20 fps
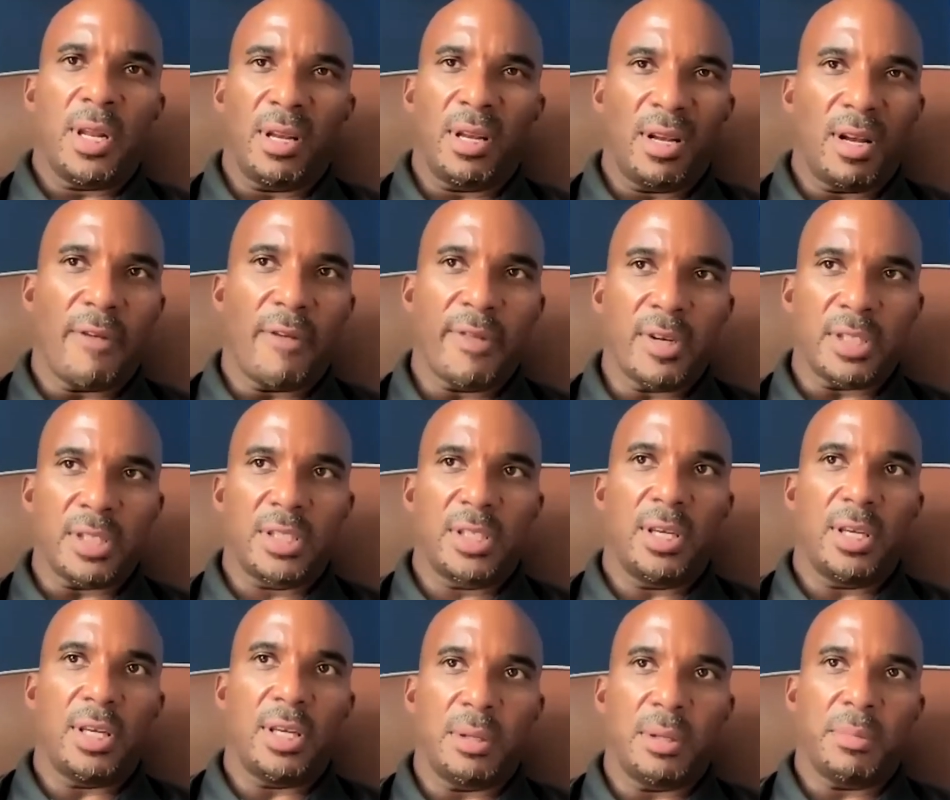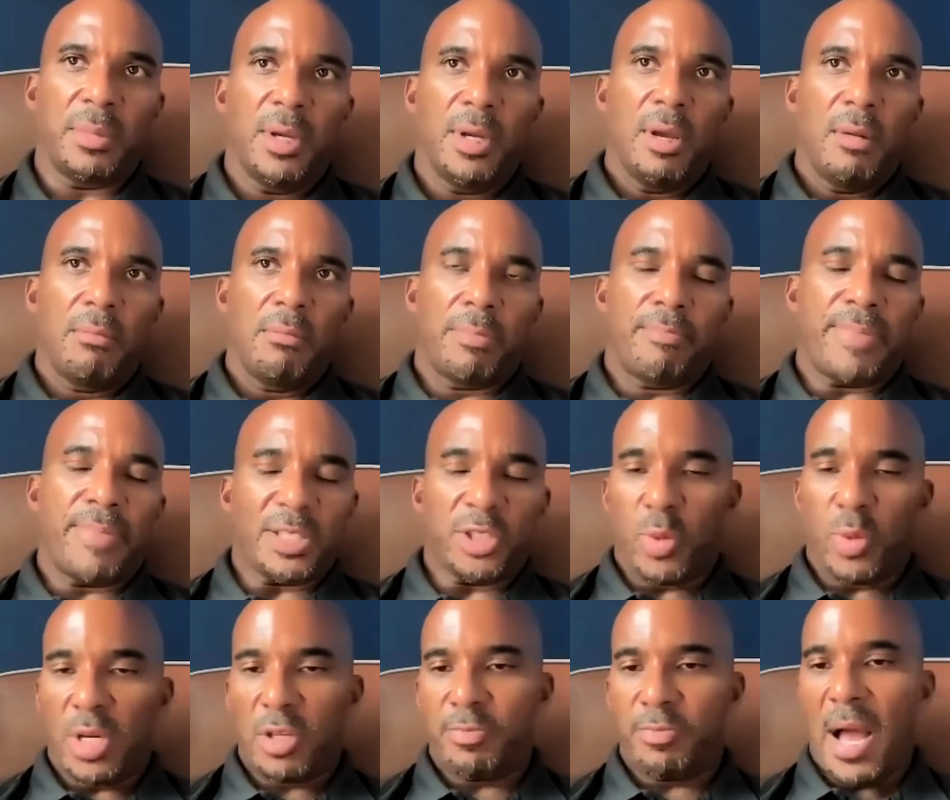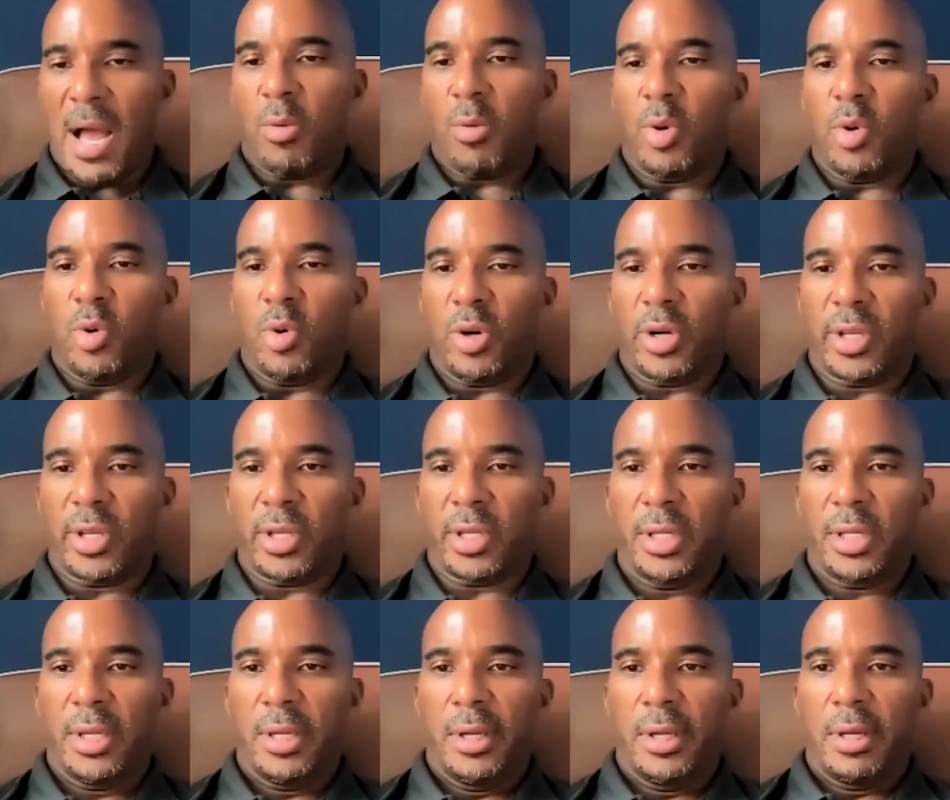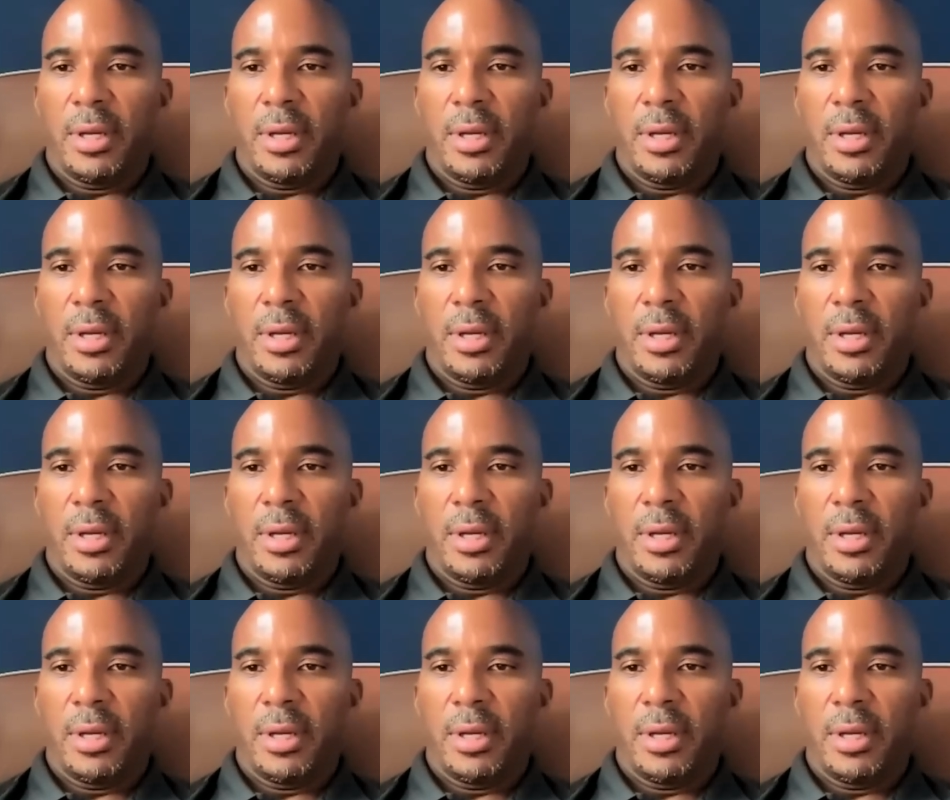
and a governance team perpetuates power hoarding.